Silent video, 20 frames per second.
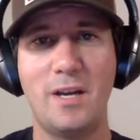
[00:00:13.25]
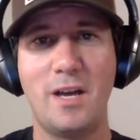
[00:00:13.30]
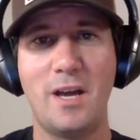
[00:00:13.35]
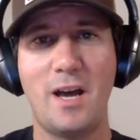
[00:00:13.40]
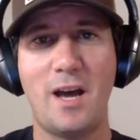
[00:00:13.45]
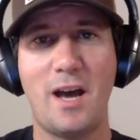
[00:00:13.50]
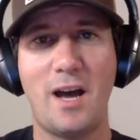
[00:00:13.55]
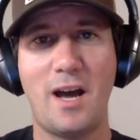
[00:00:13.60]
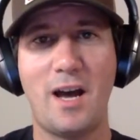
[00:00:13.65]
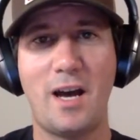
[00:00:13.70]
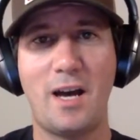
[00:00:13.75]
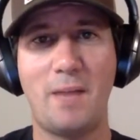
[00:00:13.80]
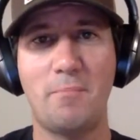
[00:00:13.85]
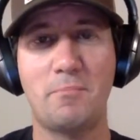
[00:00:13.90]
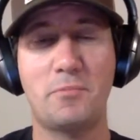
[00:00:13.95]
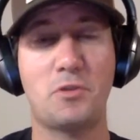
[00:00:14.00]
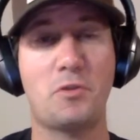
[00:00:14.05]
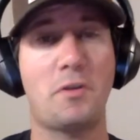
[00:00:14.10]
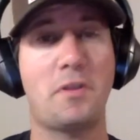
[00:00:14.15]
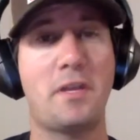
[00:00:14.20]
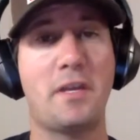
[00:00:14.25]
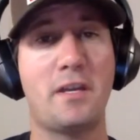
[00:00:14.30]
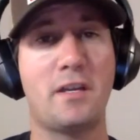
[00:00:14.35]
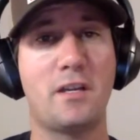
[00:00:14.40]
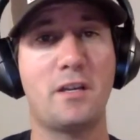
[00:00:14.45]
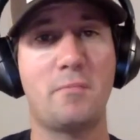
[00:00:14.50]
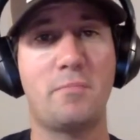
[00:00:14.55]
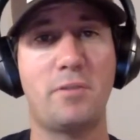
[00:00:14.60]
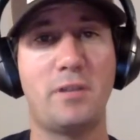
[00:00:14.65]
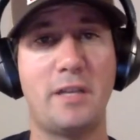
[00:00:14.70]
I think a
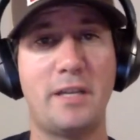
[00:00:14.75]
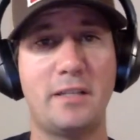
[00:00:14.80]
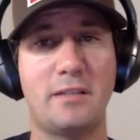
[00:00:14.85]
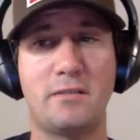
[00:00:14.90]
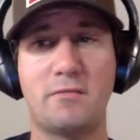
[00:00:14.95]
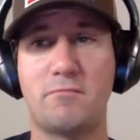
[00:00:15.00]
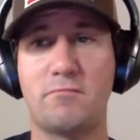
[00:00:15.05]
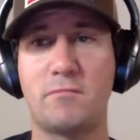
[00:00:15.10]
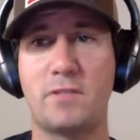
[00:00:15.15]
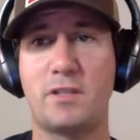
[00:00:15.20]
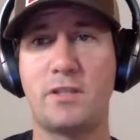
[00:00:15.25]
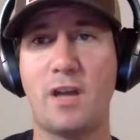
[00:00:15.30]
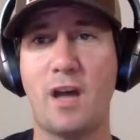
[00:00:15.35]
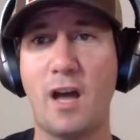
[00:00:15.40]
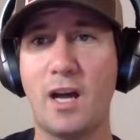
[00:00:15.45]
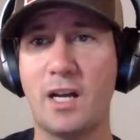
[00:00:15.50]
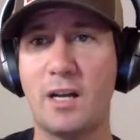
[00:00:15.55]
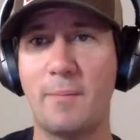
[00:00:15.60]
good place to talk